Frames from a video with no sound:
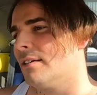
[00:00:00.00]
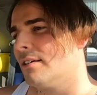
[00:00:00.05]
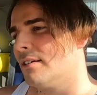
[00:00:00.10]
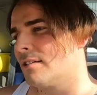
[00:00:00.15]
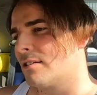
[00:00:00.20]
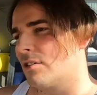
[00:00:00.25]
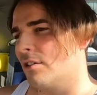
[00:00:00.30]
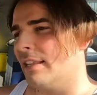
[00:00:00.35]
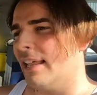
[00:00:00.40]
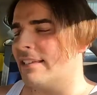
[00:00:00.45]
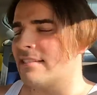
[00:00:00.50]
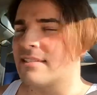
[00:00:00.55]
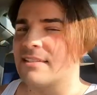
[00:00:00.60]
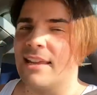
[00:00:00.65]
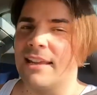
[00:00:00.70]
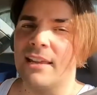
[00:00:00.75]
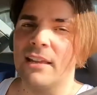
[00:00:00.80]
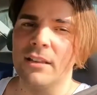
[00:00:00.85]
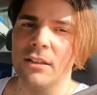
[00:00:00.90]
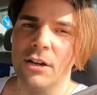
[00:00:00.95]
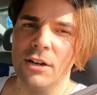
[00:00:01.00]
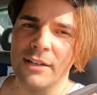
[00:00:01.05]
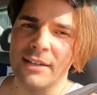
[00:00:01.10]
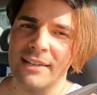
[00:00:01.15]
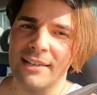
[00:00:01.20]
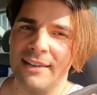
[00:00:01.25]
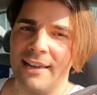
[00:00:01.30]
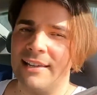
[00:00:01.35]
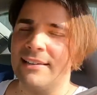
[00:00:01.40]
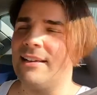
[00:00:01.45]
So let's take a look
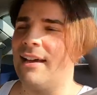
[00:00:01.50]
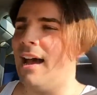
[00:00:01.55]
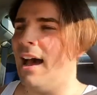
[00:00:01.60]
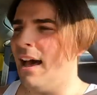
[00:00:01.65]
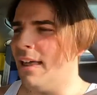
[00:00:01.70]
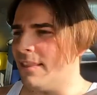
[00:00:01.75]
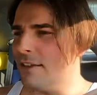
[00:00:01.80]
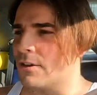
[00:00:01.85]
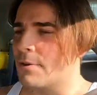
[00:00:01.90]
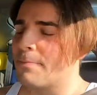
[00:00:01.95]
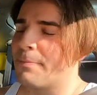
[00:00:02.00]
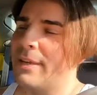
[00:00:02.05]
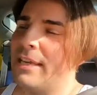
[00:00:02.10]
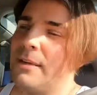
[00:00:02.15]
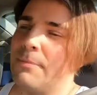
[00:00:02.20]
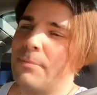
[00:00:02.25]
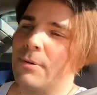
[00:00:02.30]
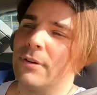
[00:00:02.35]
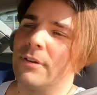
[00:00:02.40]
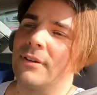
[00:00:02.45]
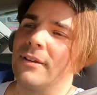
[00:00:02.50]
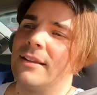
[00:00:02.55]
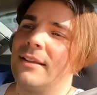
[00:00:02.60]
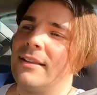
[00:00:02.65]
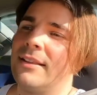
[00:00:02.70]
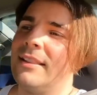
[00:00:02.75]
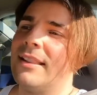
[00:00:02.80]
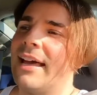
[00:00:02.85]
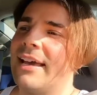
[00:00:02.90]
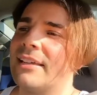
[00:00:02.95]
at other people
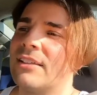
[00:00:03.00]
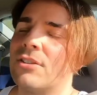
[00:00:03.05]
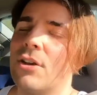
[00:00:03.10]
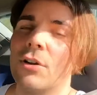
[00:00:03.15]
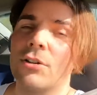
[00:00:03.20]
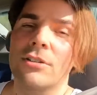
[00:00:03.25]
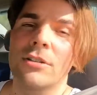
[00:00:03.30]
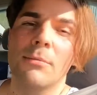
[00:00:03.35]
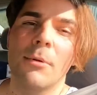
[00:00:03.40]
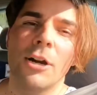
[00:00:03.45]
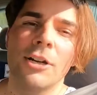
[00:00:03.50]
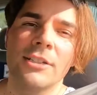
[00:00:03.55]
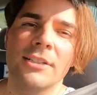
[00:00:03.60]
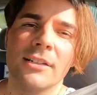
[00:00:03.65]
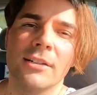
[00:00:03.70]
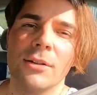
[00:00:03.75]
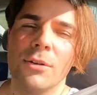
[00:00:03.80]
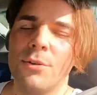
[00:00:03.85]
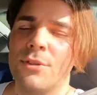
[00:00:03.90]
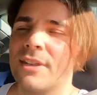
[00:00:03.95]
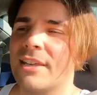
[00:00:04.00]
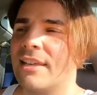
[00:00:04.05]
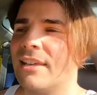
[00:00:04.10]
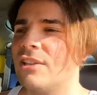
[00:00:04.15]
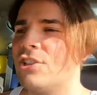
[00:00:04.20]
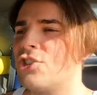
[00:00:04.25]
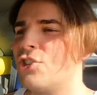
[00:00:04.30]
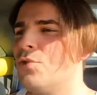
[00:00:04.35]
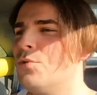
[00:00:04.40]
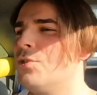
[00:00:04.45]
like Dr. Martin Luther
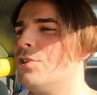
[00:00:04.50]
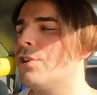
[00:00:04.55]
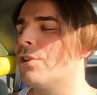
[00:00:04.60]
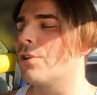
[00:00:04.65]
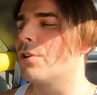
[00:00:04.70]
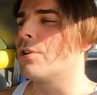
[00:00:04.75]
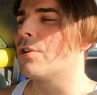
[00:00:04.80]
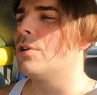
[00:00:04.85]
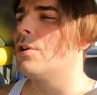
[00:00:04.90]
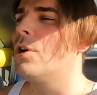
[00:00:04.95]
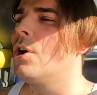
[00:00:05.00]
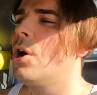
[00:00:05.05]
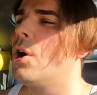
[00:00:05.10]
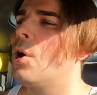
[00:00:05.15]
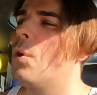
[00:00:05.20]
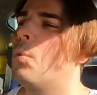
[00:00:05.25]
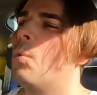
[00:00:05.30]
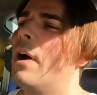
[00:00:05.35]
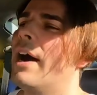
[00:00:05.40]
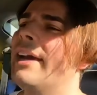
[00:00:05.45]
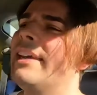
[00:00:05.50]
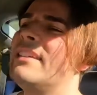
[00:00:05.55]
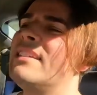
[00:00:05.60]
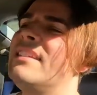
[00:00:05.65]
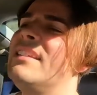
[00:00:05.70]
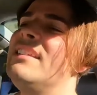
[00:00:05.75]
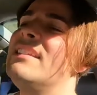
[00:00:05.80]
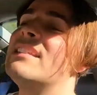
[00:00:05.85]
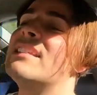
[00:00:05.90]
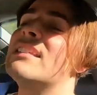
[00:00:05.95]
King Jr. Why is
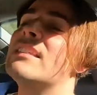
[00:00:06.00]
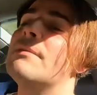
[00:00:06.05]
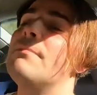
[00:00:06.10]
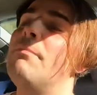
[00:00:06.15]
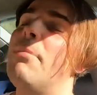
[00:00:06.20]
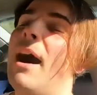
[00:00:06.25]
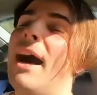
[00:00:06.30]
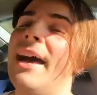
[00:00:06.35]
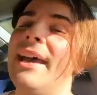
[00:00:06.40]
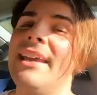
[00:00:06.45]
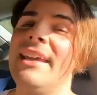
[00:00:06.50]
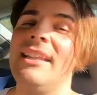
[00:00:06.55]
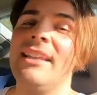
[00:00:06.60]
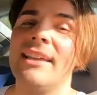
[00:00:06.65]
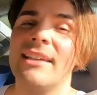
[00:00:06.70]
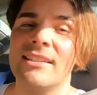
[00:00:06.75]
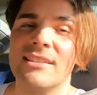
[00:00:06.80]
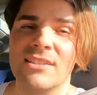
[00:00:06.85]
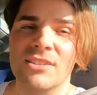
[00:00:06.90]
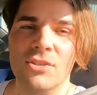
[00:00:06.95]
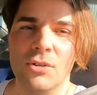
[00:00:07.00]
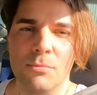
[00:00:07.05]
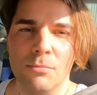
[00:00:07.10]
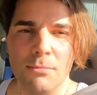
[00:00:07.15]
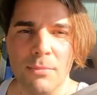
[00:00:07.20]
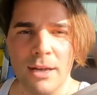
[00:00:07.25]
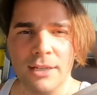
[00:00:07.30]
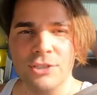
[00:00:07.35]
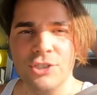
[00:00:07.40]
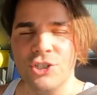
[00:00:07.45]
he smiling so
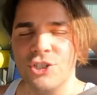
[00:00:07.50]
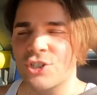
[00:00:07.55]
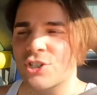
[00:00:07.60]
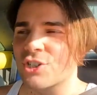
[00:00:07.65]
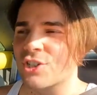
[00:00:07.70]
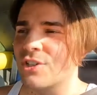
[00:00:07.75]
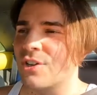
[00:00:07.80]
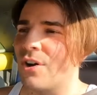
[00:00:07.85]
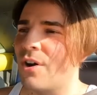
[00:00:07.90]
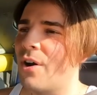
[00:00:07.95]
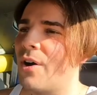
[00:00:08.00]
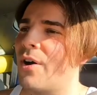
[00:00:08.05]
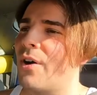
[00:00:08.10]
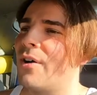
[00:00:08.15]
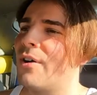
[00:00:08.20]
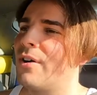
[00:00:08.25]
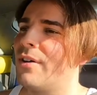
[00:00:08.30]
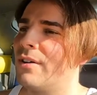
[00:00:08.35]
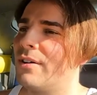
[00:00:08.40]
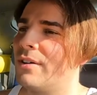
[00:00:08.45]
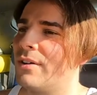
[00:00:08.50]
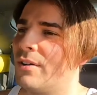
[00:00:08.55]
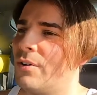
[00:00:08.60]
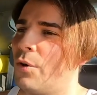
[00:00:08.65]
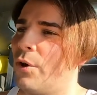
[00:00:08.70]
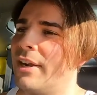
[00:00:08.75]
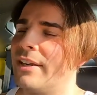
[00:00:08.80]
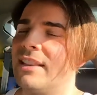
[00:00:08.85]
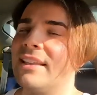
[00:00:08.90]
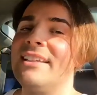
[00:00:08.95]
much?
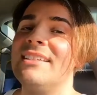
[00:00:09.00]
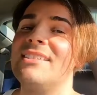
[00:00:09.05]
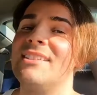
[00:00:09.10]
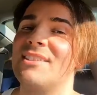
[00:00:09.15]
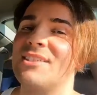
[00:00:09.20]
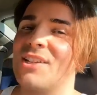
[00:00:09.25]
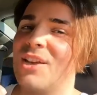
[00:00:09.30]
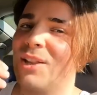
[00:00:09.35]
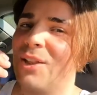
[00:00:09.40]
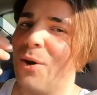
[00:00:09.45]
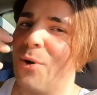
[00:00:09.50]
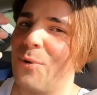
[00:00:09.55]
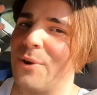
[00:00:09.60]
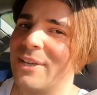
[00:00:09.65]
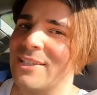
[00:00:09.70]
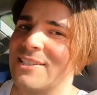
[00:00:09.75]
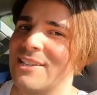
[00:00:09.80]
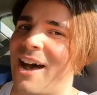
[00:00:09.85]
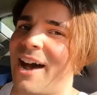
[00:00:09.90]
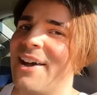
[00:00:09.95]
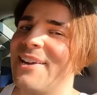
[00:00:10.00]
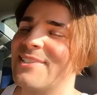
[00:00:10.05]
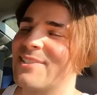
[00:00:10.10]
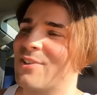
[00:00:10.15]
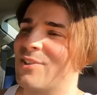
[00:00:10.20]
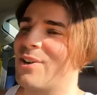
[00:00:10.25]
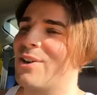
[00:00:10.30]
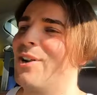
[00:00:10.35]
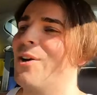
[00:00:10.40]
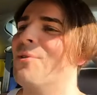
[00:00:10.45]
Or at least he's glowing, his eyes
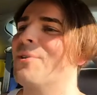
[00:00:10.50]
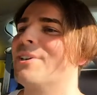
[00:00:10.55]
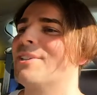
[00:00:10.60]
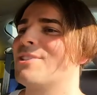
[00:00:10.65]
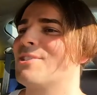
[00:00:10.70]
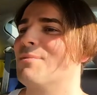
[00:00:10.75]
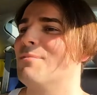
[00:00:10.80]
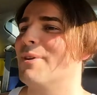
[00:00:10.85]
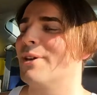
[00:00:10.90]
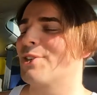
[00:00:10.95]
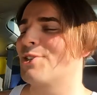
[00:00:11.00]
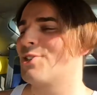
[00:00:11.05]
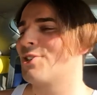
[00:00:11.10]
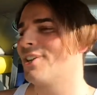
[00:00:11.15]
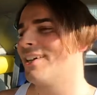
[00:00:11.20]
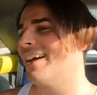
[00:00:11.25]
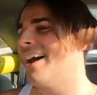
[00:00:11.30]
are glowing so much.